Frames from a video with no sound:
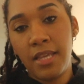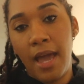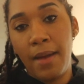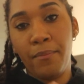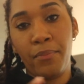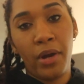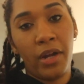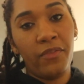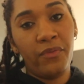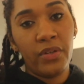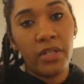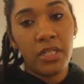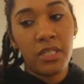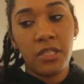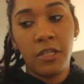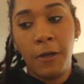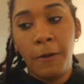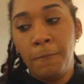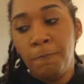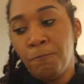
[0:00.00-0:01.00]
had
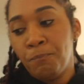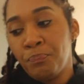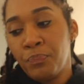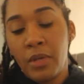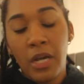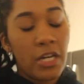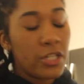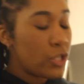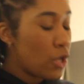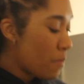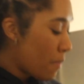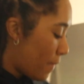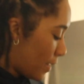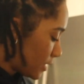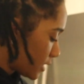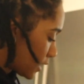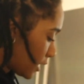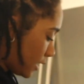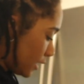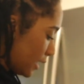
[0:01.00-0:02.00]
breakfast. So I'm
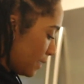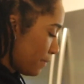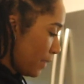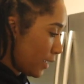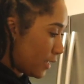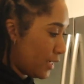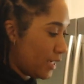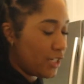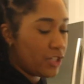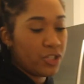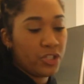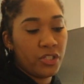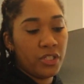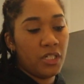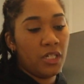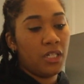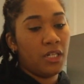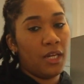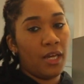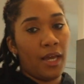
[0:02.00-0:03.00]
about to clean my
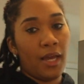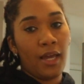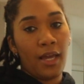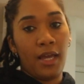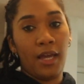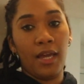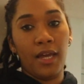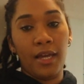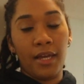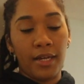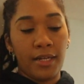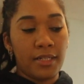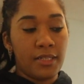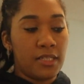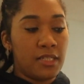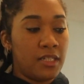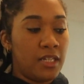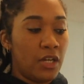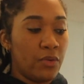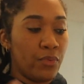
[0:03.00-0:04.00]
kitchen
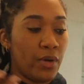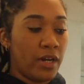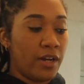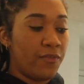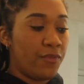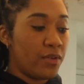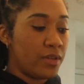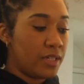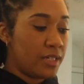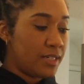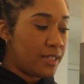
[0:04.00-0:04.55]
and get ready for the